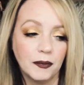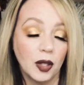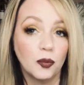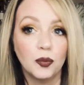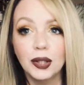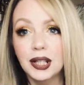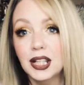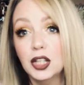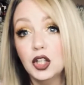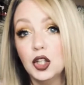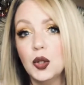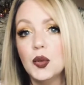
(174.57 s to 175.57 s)
really
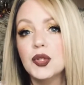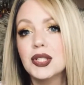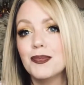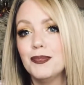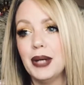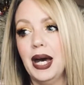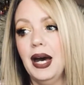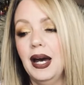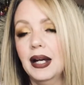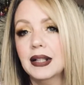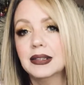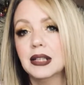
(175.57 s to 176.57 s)
cute
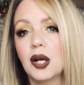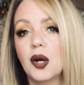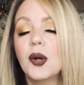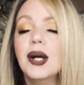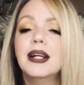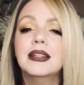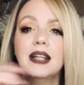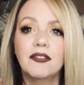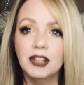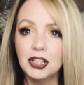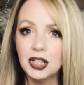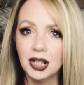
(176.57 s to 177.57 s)
bag. So
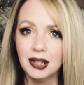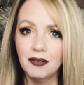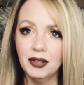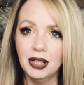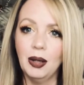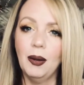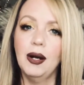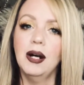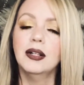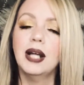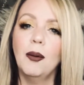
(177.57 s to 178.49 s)
definitely check that video out.